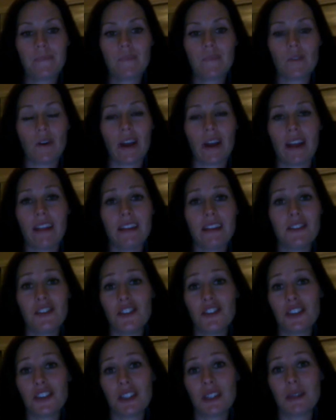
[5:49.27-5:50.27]
So again, this
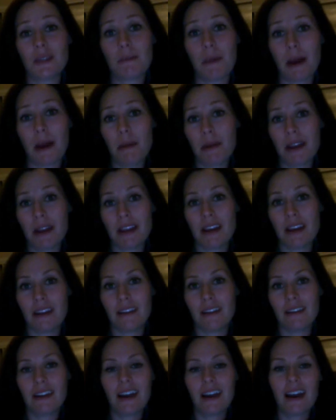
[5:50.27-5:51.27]
is just my
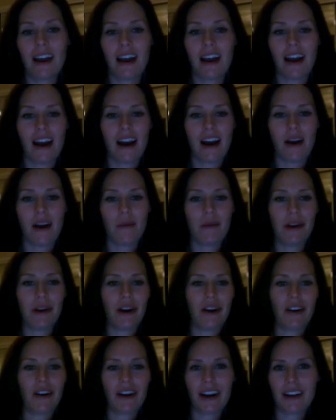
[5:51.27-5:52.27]
opinion. We
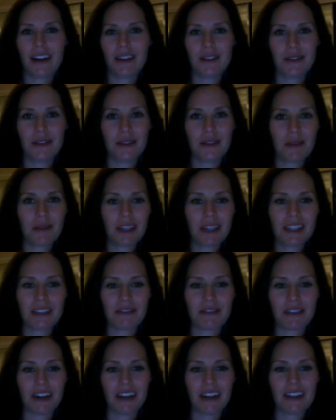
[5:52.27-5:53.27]
all kind of do something
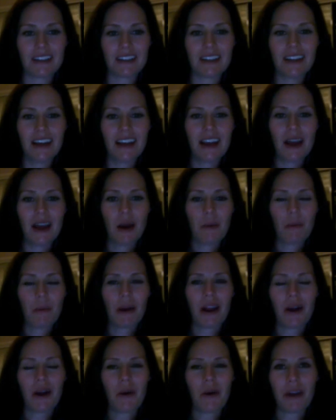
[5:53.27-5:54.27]
different,
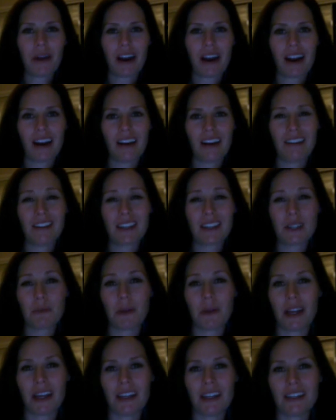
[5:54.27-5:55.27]
but I hope that kind of
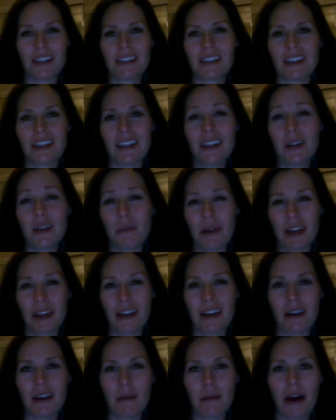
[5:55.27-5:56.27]
explained a little
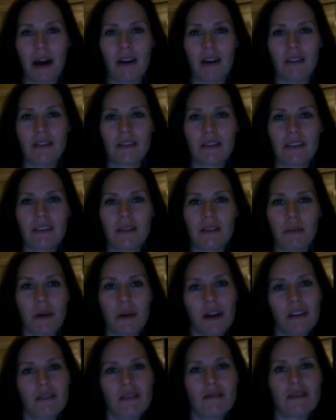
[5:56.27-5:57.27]
bit about the
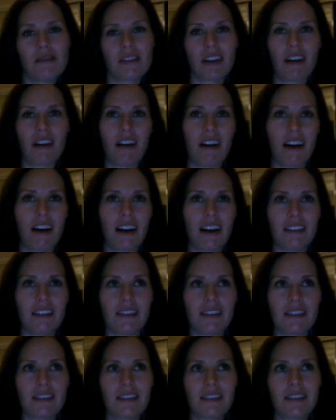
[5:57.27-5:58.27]
pros, the
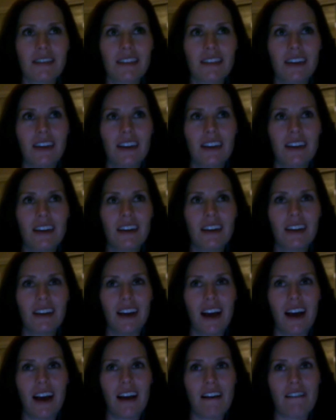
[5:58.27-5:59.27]
cons
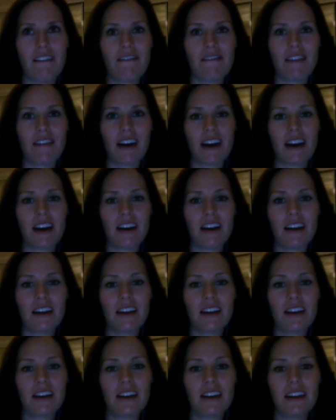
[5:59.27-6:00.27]
of
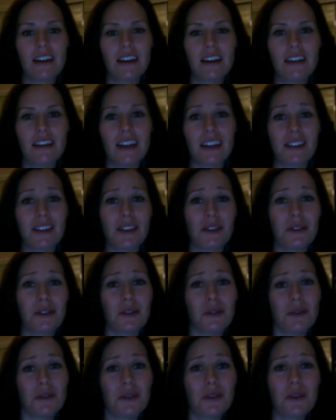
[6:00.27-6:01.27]
testing
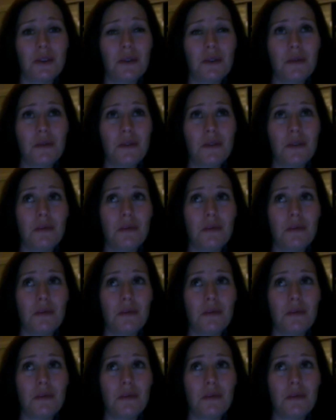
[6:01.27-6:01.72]
too soon.